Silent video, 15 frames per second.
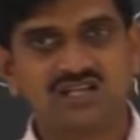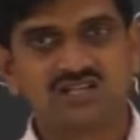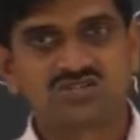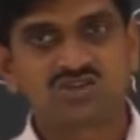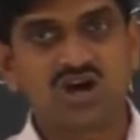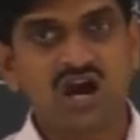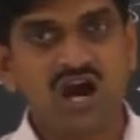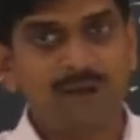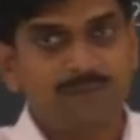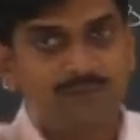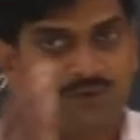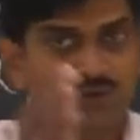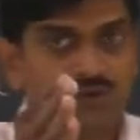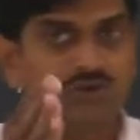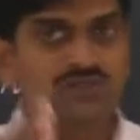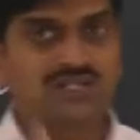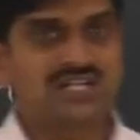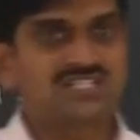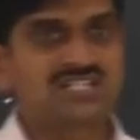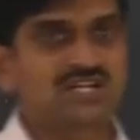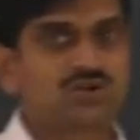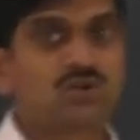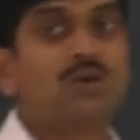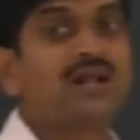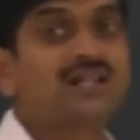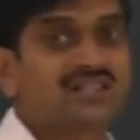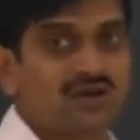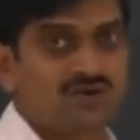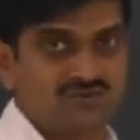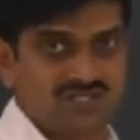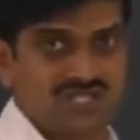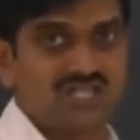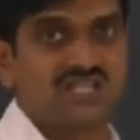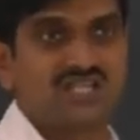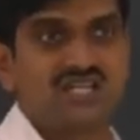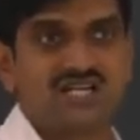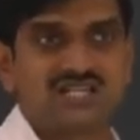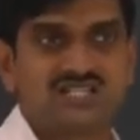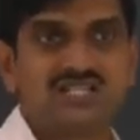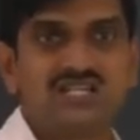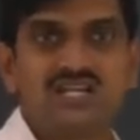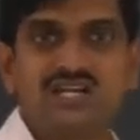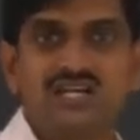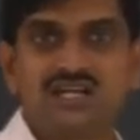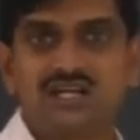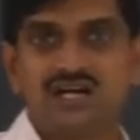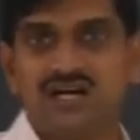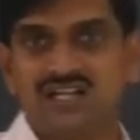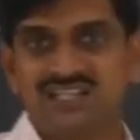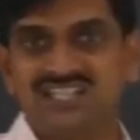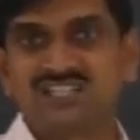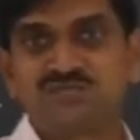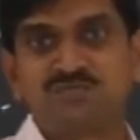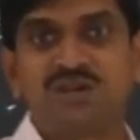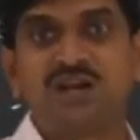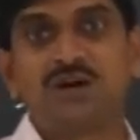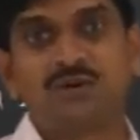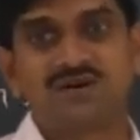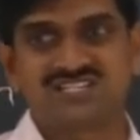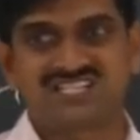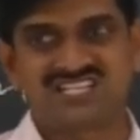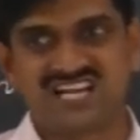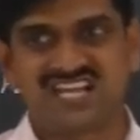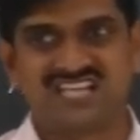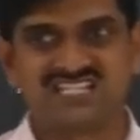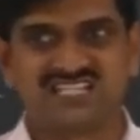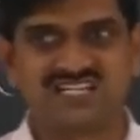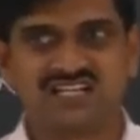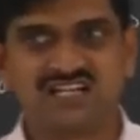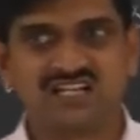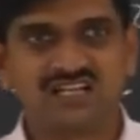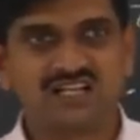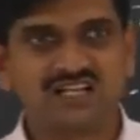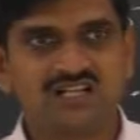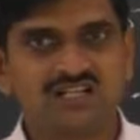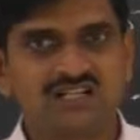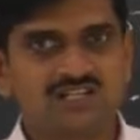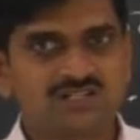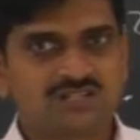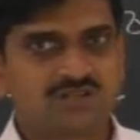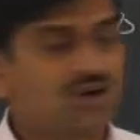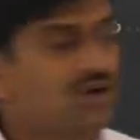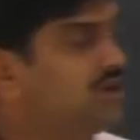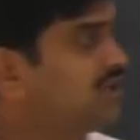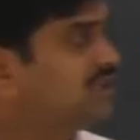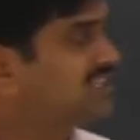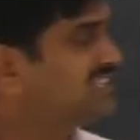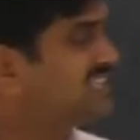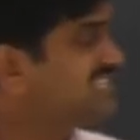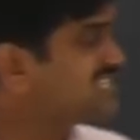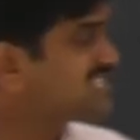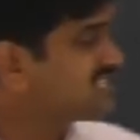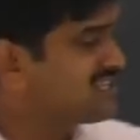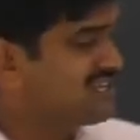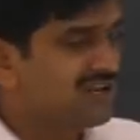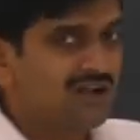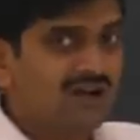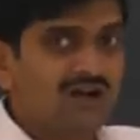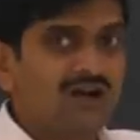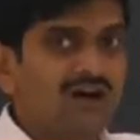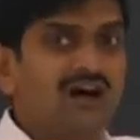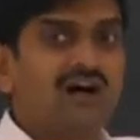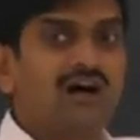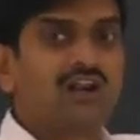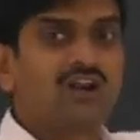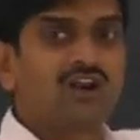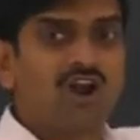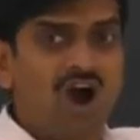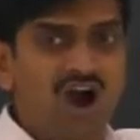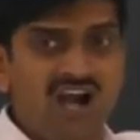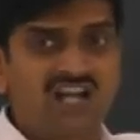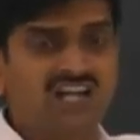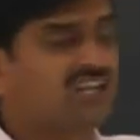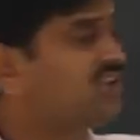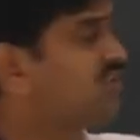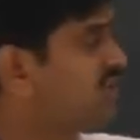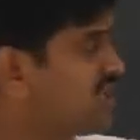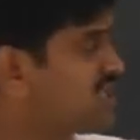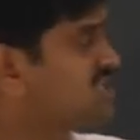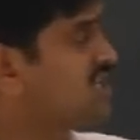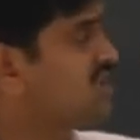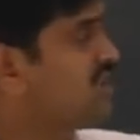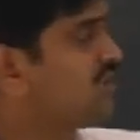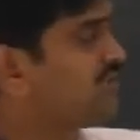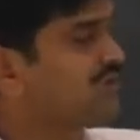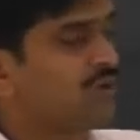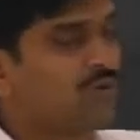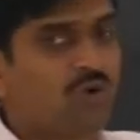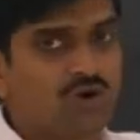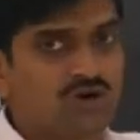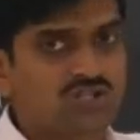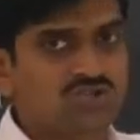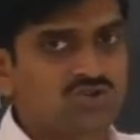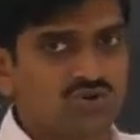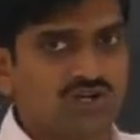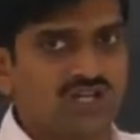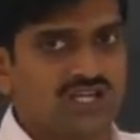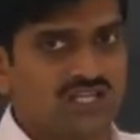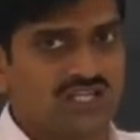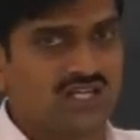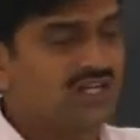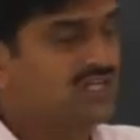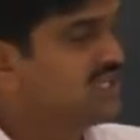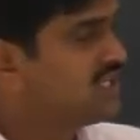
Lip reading: So up to that is a 12,000 years, this period was stretched. So this long duration of the Old Stone Age,